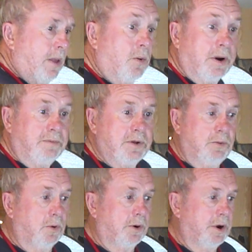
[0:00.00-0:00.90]
whatever you
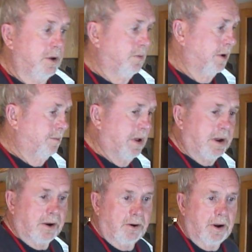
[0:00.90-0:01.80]
want to do with it. Make
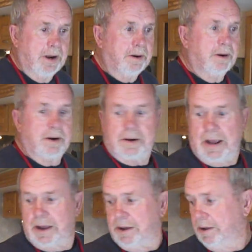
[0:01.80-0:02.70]
it great.
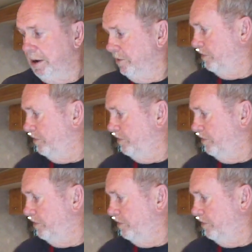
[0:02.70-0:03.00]
Take hunting,